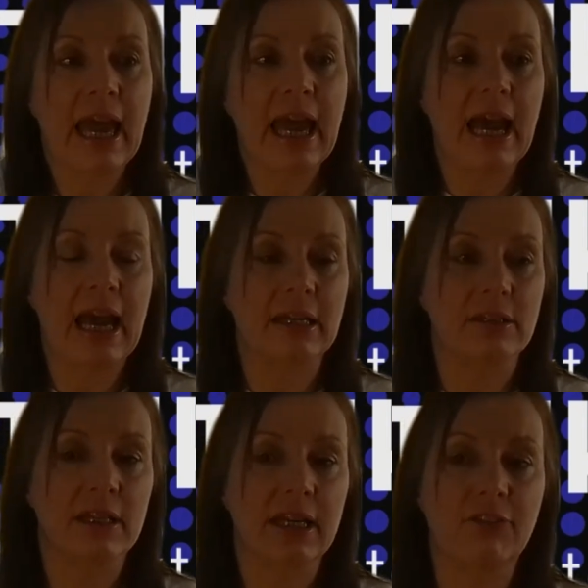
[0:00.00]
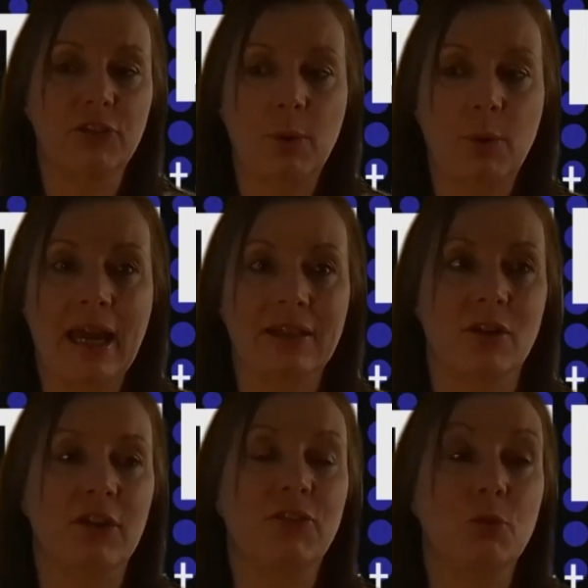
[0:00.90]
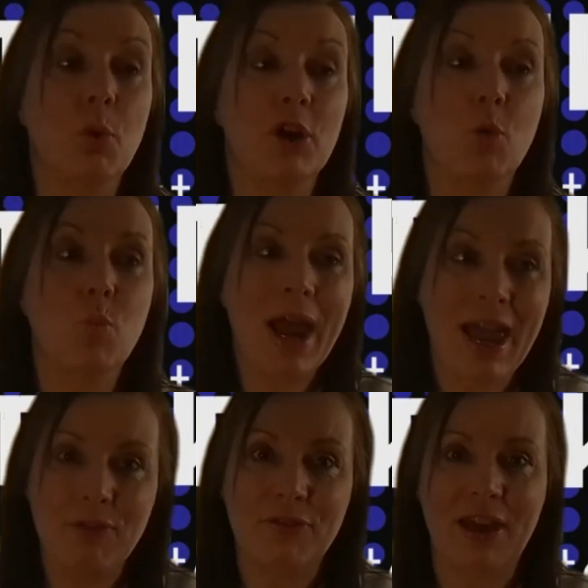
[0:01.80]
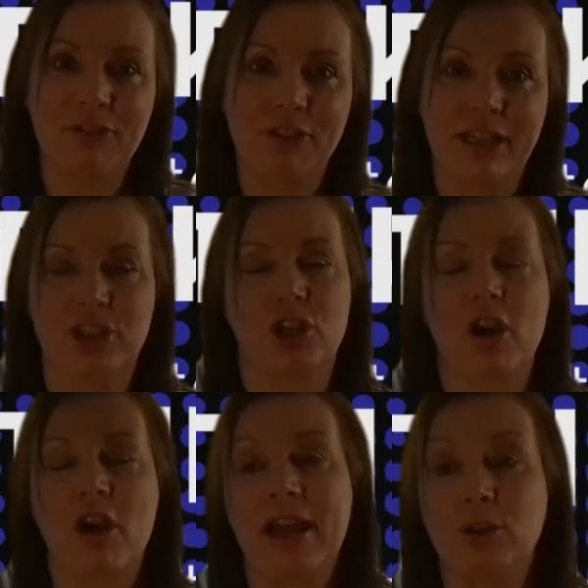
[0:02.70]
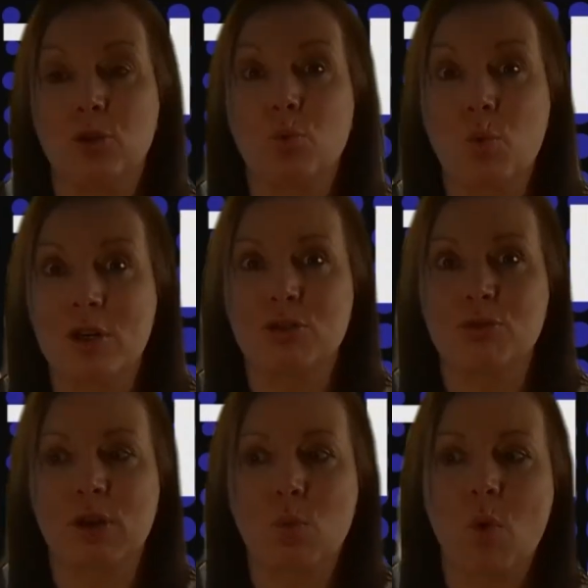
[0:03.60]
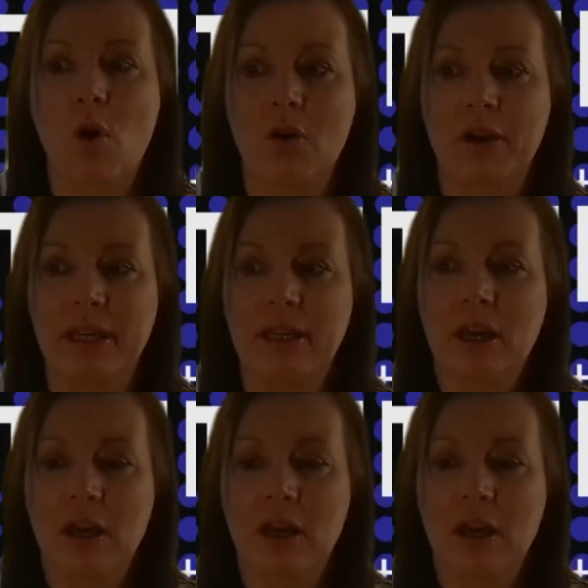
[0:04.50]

And if you had, if you weren't aware of that feature and you're wondering why,